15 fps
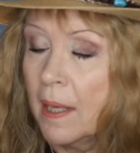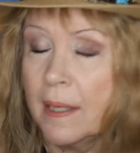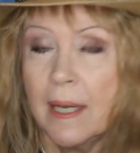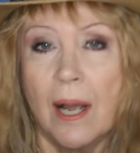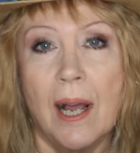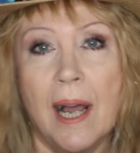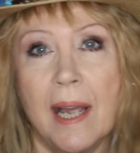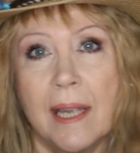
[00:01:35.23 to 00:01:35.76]

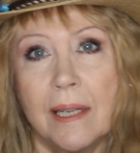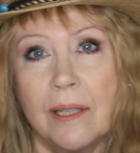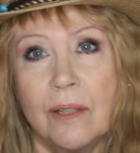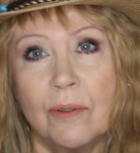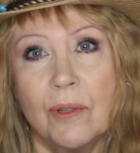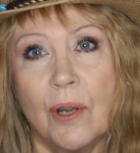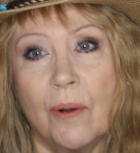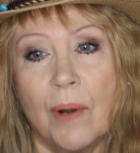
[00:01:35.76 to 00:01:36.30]
Now
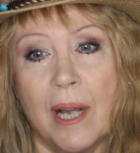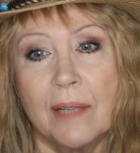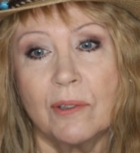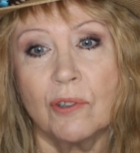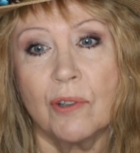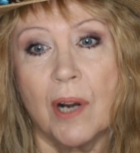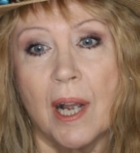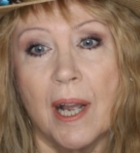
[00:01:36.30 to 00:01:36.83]
I
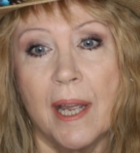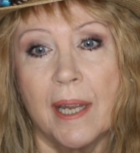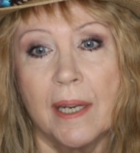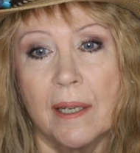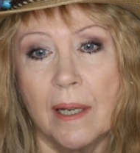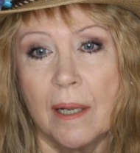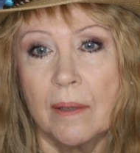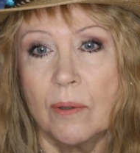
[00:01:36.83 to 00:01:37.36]

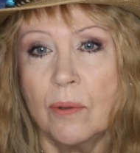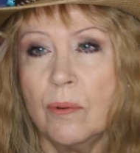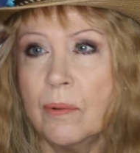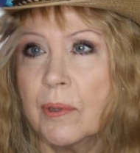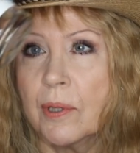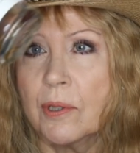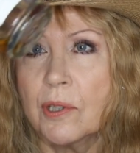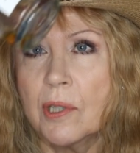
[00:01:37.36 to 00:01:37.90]
try, oh,
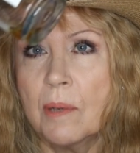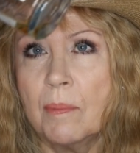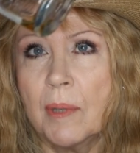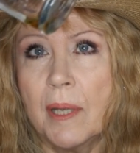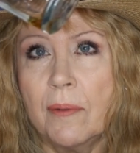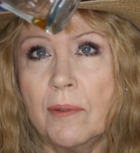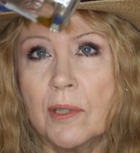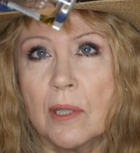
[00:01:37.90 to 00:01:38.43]
there's some
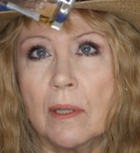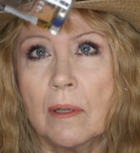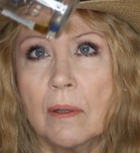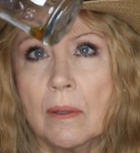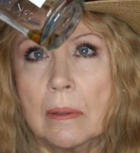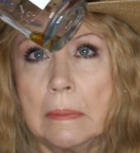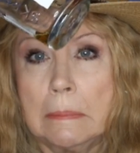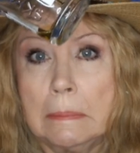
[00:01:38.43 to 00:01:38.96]
left in
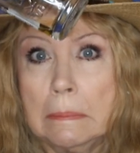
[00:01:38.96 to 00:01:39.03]
here.